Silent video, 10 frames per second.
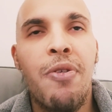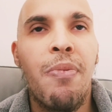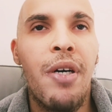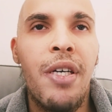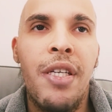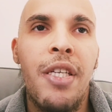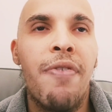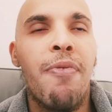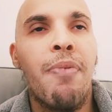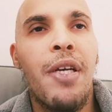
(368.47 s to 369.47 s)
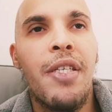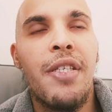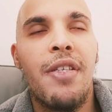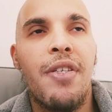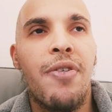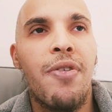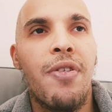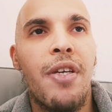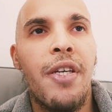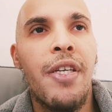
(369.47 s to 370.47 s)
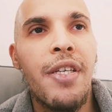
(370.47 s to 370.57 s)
but in a different place, you could say.